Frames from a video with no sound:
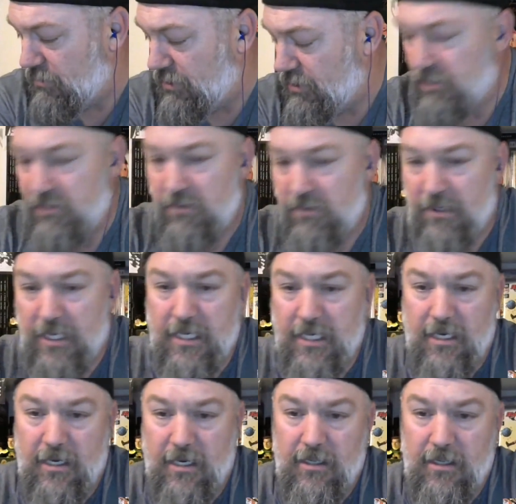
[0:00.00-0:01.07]
this week.
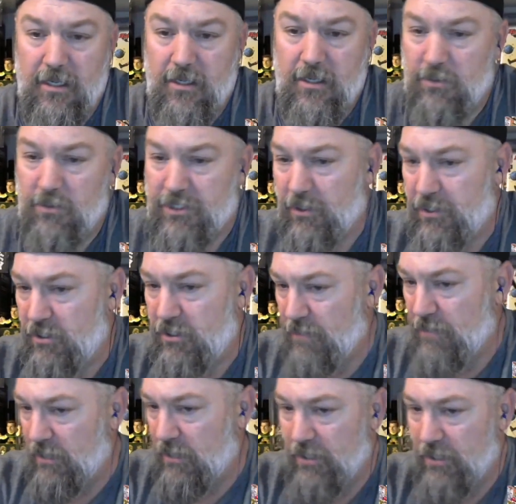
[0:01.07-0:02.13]
We'll start with you, Mike. What